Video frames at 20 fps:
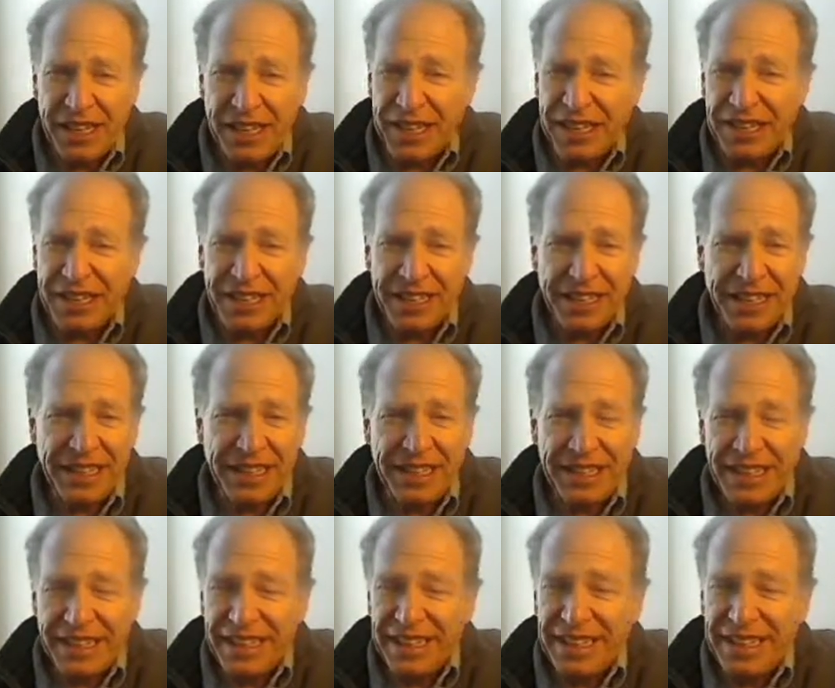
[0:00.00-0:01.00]
and
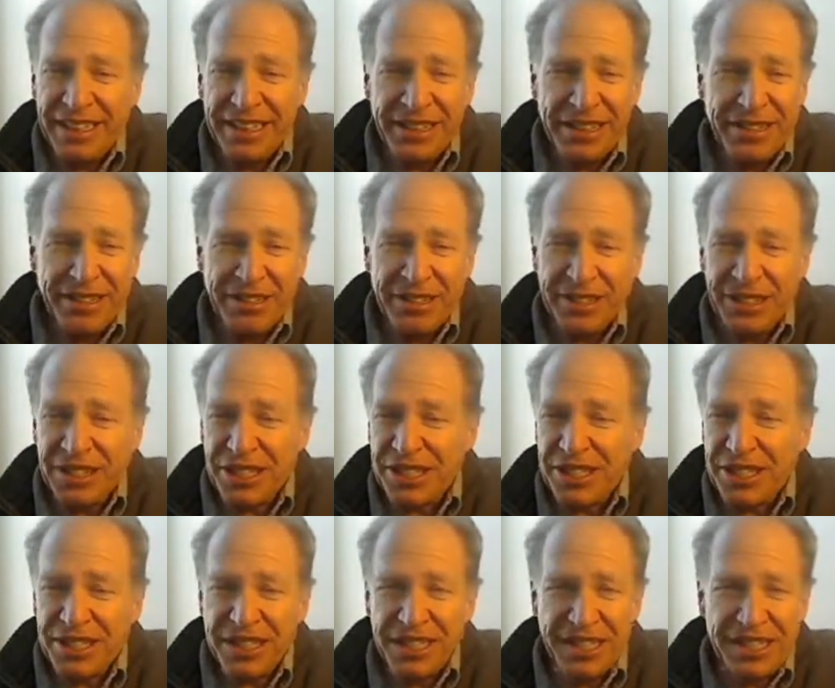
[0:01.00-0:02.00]
you know, you're
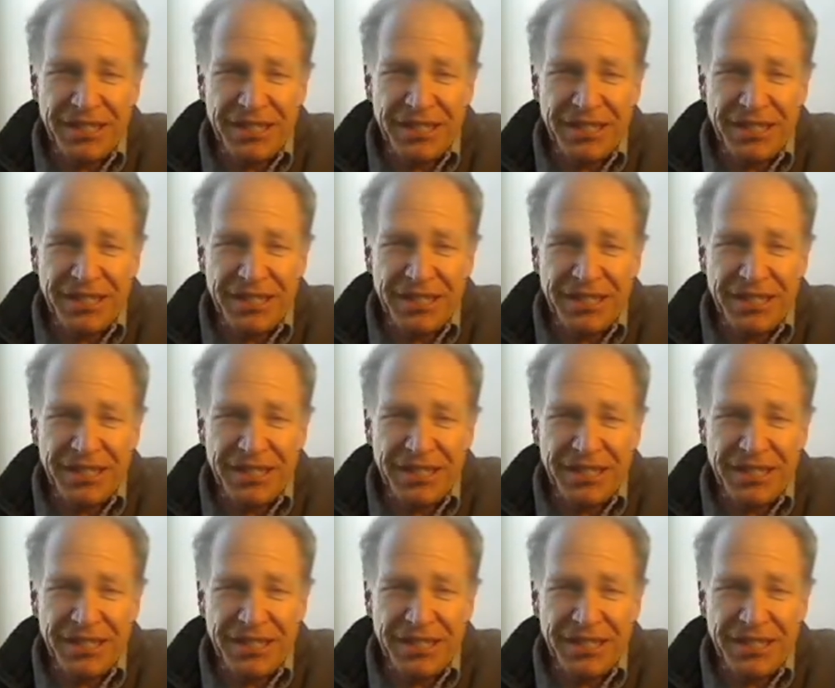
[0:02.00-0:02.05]
just,